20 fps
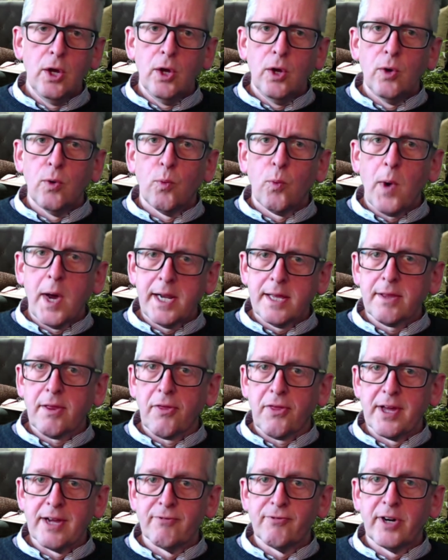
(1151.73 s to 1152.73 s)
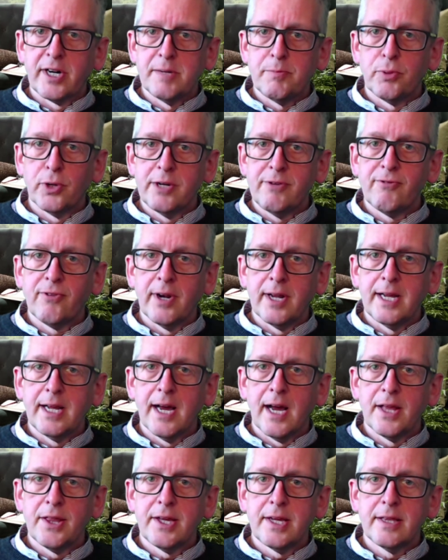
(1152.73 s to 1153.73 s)
One other thing, very briefly.
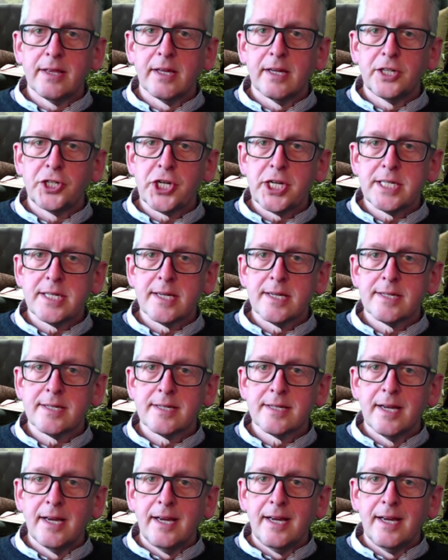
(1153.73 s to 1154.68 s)
I think that Jesus